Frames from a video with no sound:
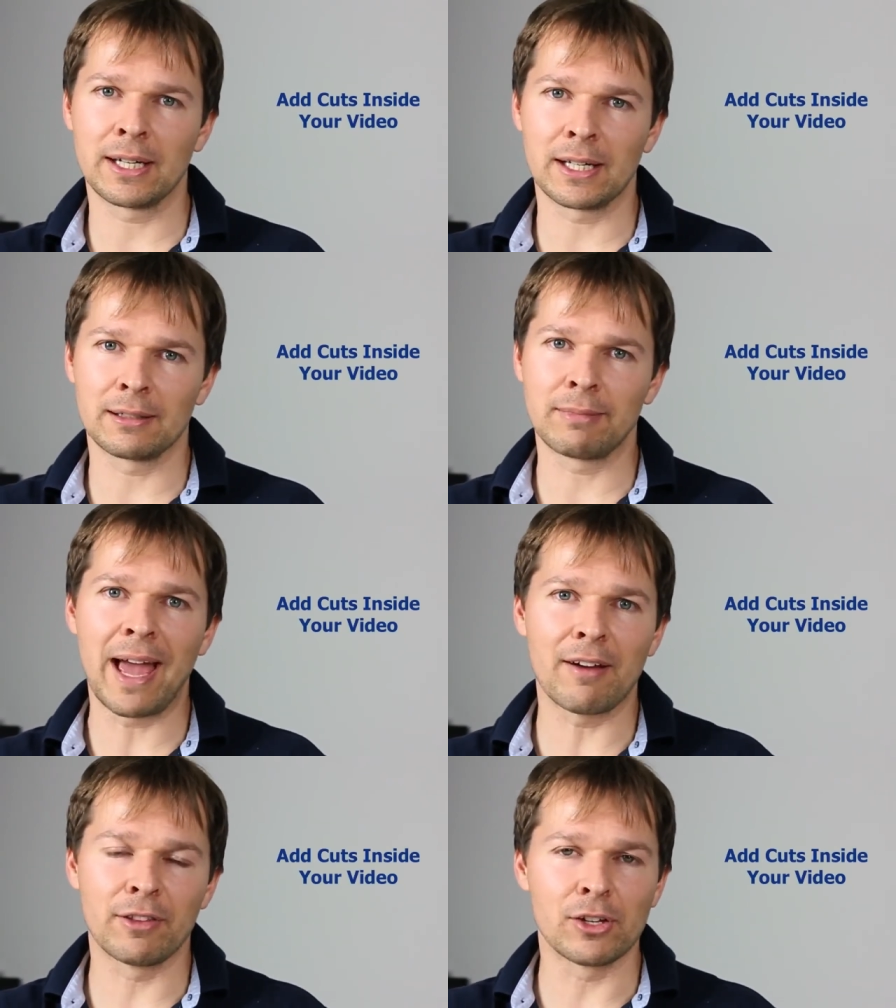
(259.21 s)
uh,
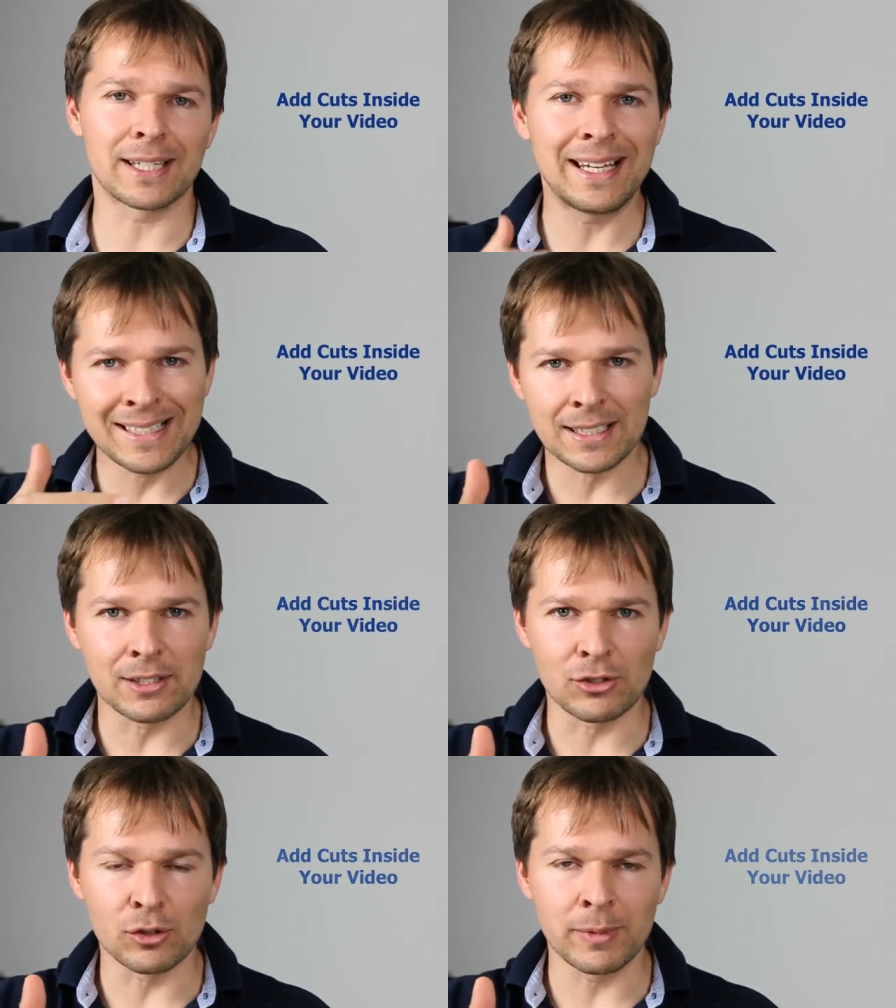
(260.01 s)
have those
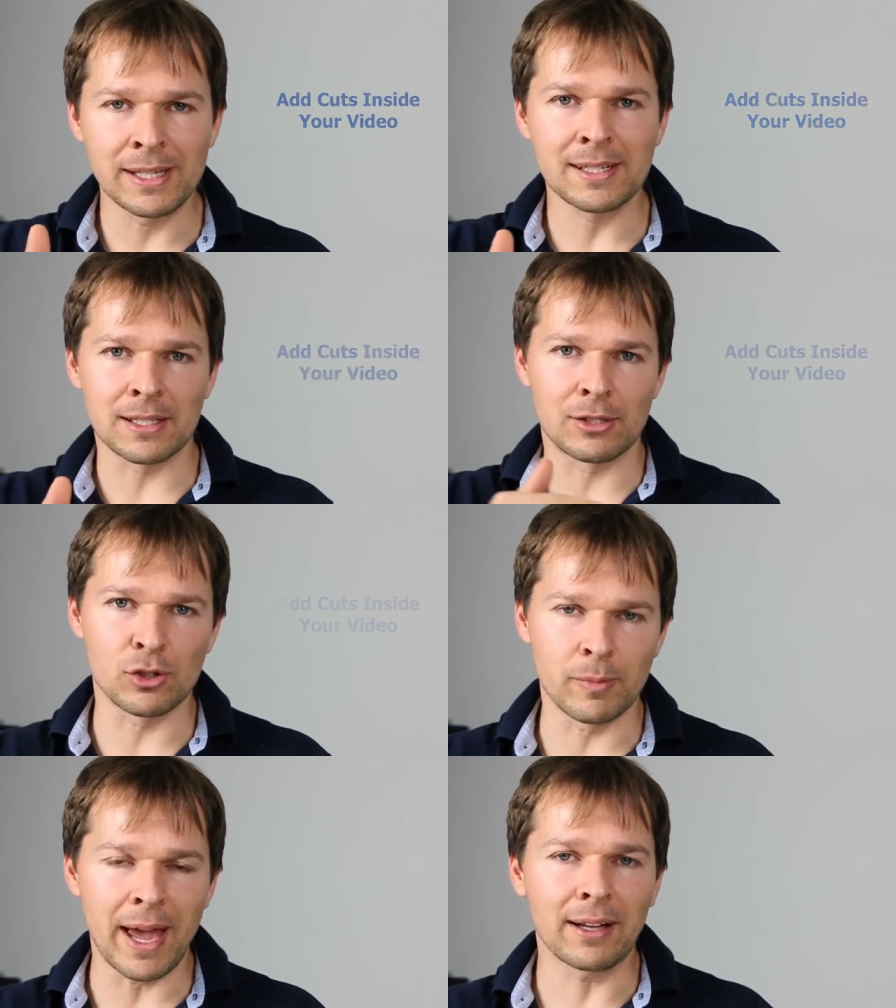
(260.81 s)
instant zoom ins and
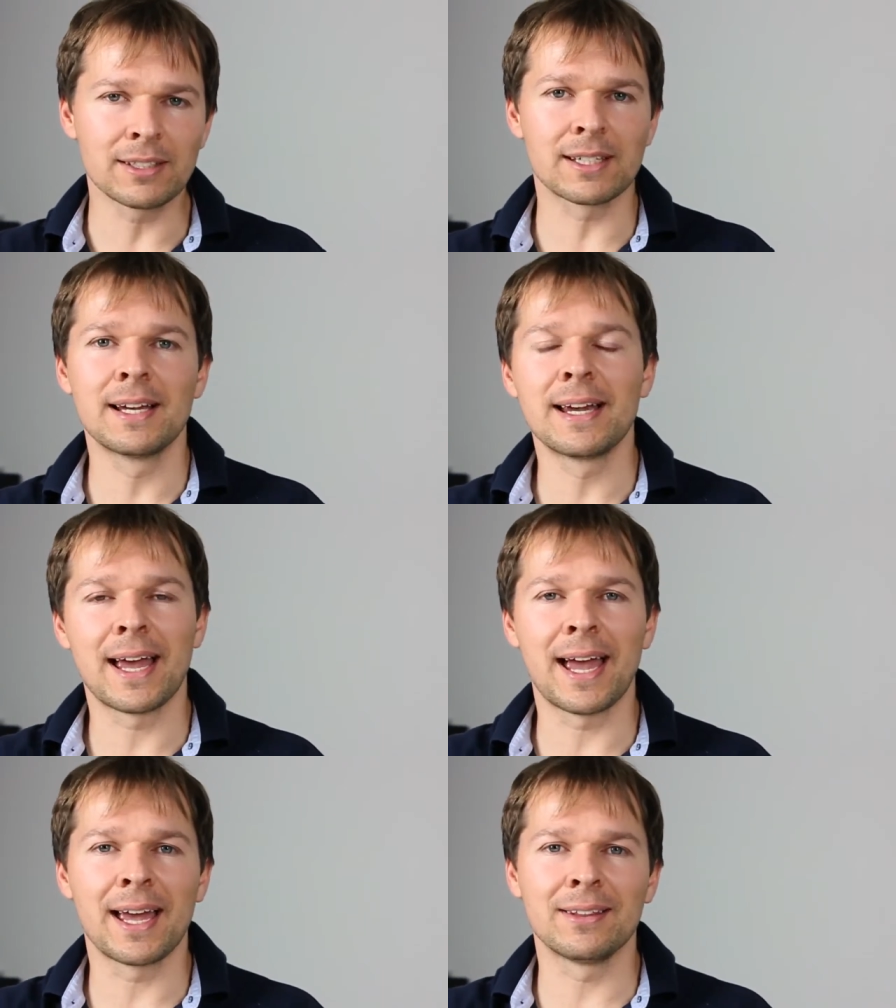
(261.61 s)
zoom outs
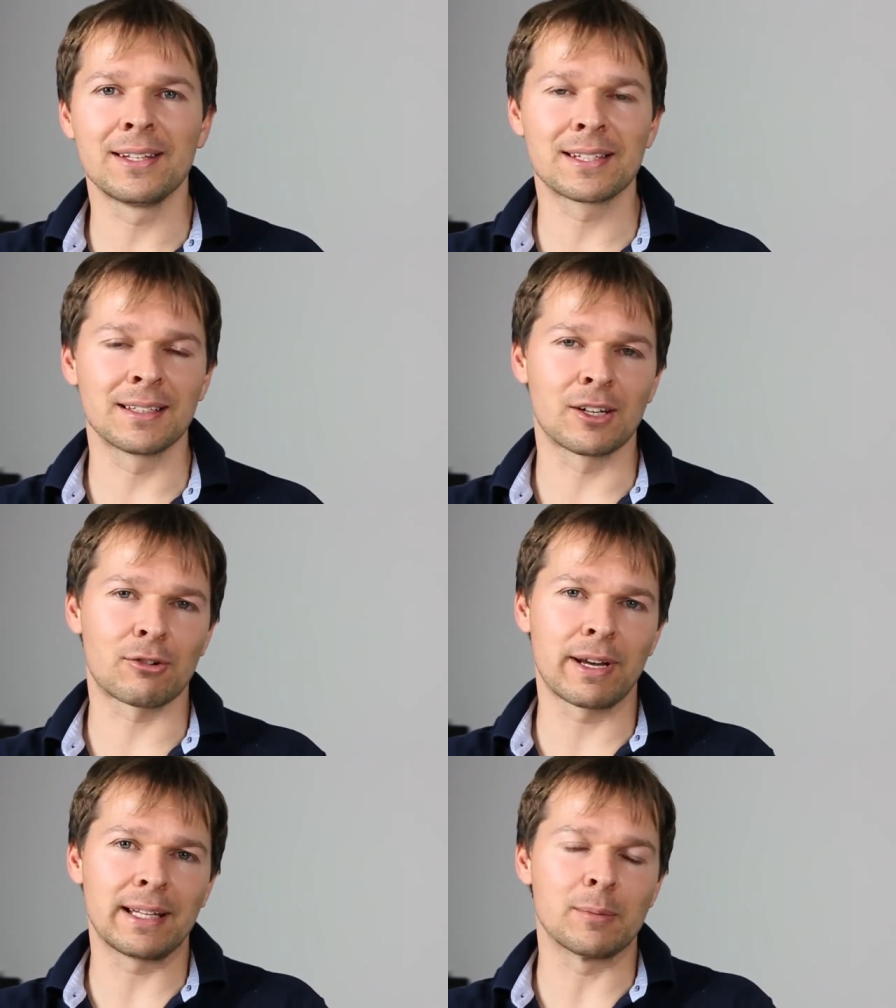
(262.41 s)
and this can
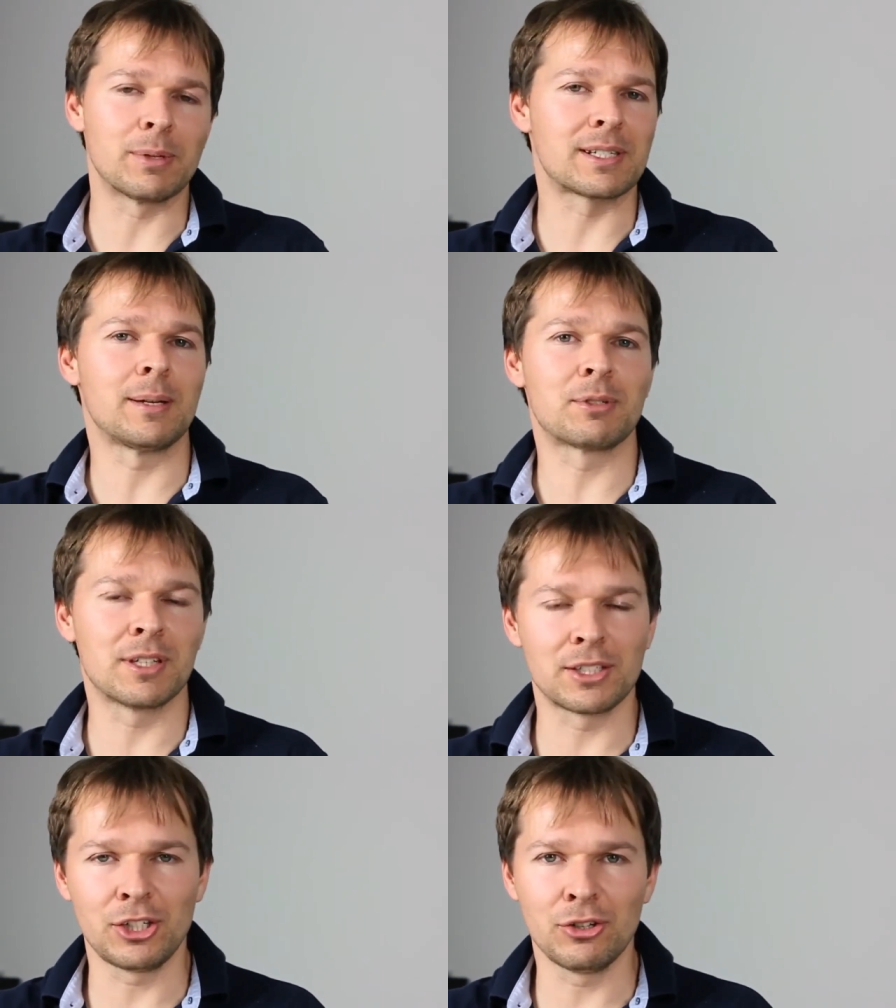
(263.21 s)
create the
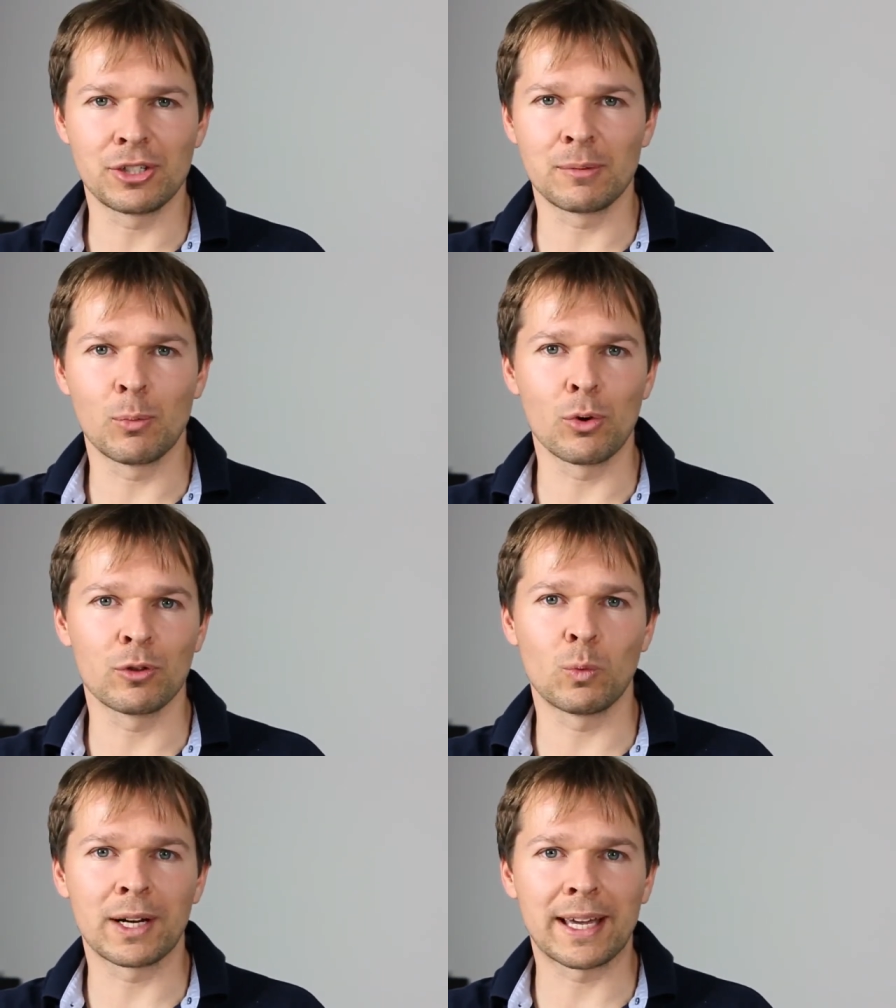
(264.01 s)
perception that you're using more
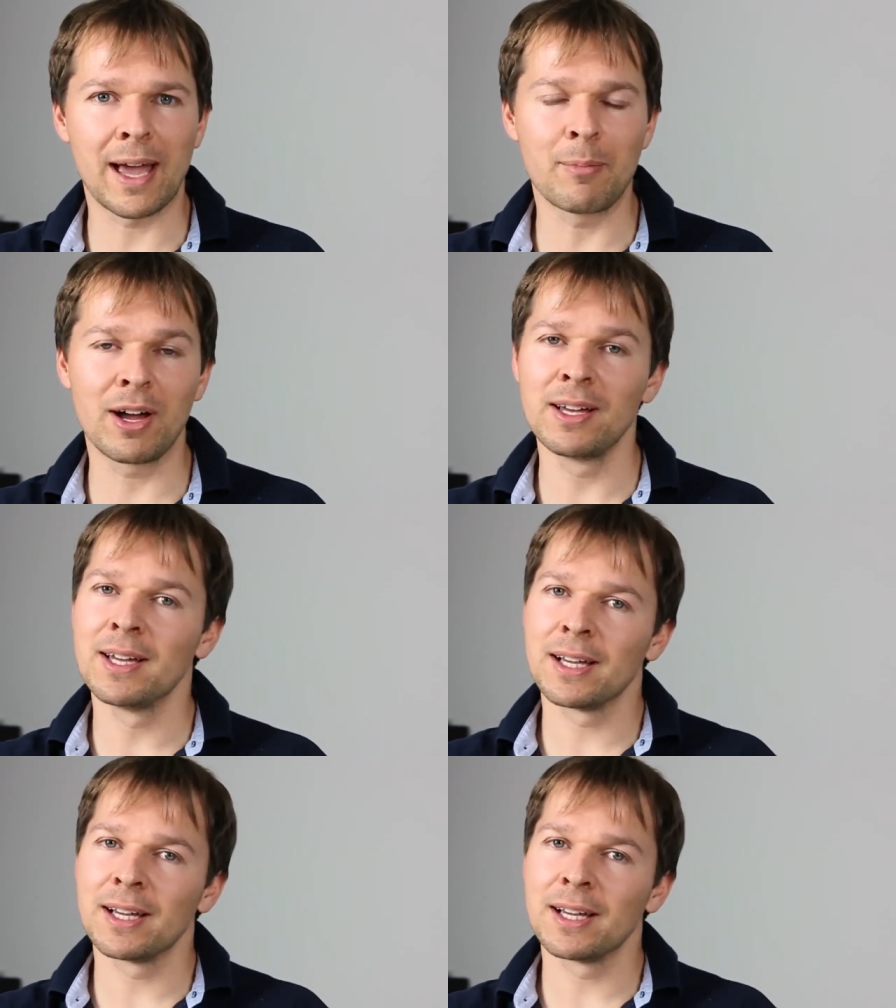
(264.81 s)
than one camera.